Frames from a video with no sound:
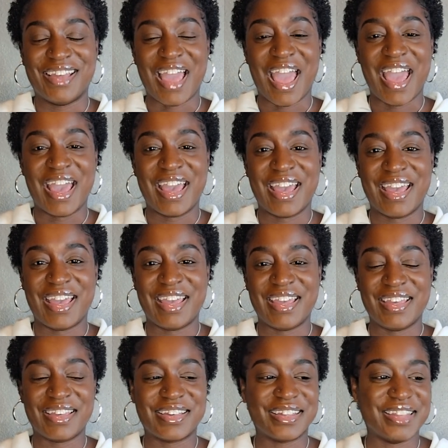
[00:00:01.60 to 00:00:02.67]

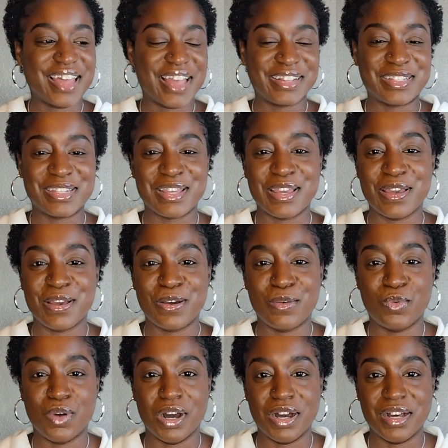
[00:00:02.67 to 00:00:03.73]
Hey collective,
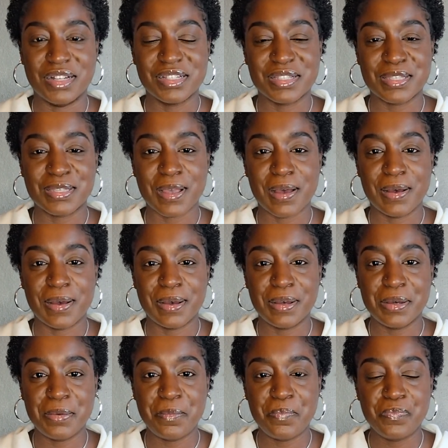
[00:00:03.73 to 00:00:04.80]
what's
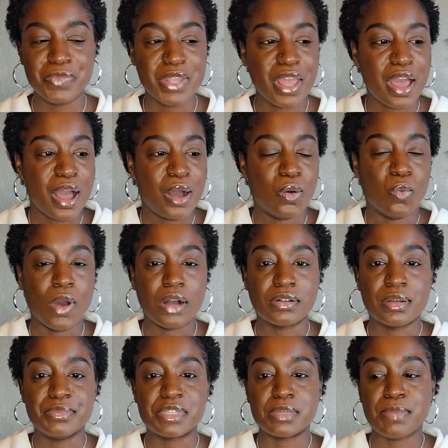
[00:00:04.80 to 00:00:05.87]
up?
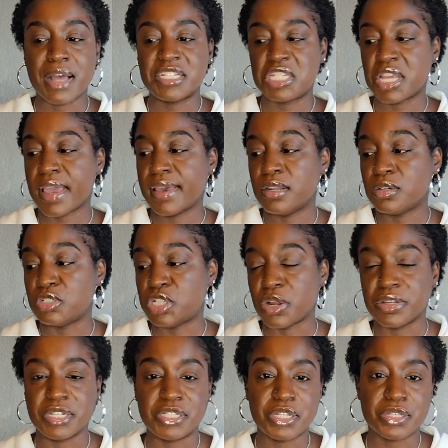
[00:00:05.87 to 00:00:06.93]
Welcome to my channel,
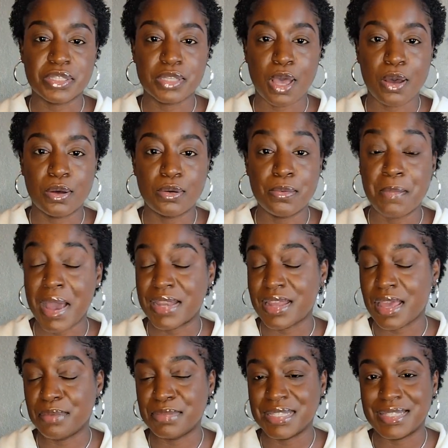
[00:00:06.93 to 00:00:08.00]
Journey to Soul. My
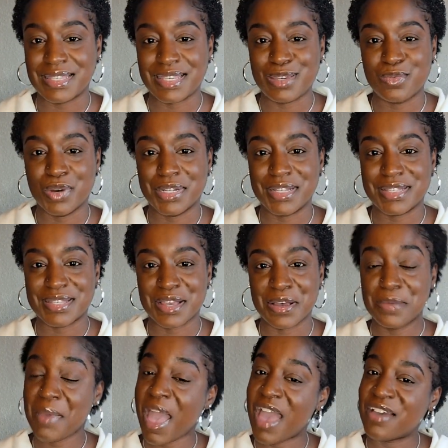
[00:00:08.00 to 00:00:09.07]
name is Z. What is
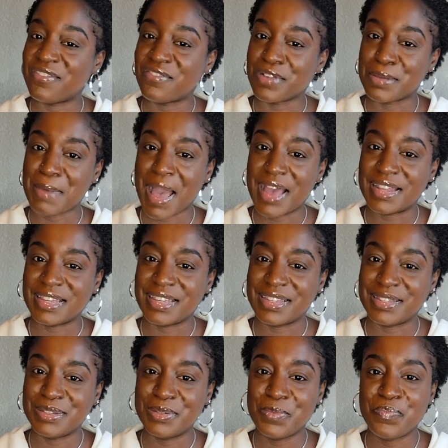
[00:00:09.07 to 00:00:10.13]
up,
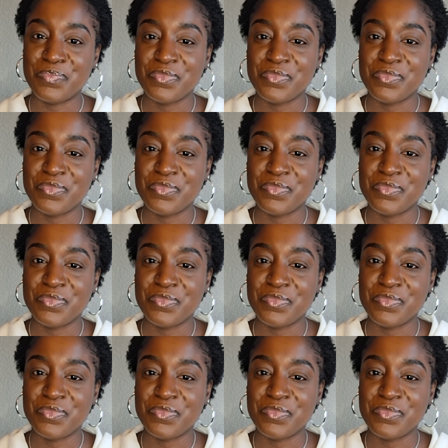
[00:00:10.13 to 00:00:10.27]
everybody?